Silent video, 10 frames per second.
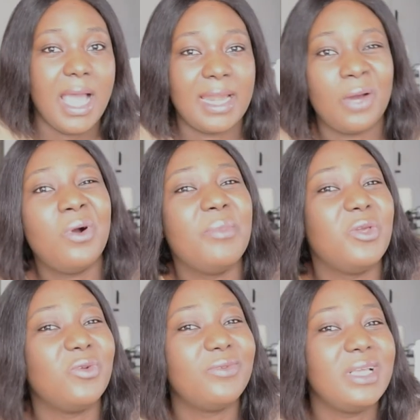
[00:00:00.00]
And I want
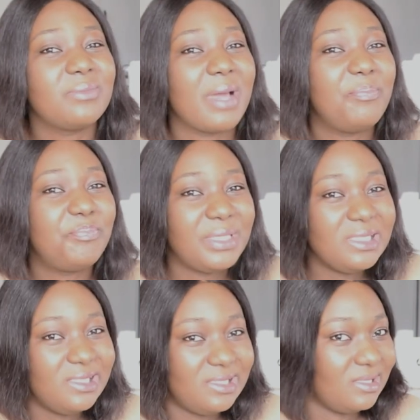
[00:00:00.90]
me to rate my
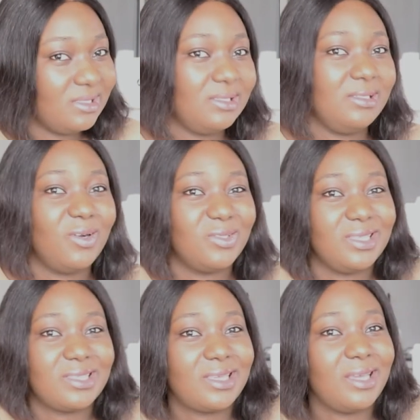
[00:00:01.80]
pidgin on
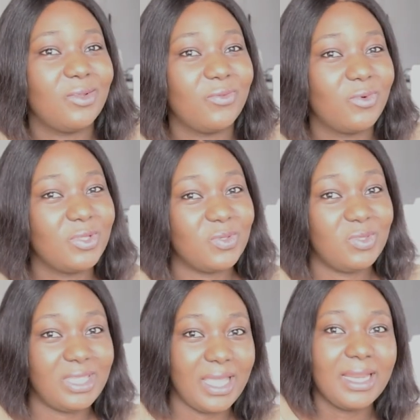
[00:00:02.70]
a scale of 1
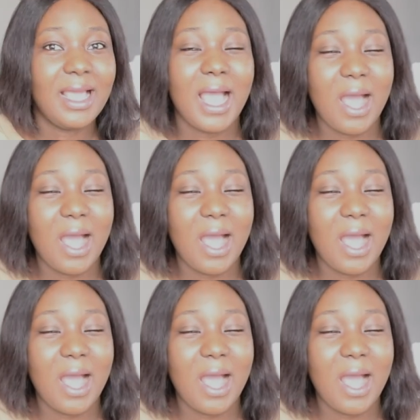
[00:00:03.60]
to 10.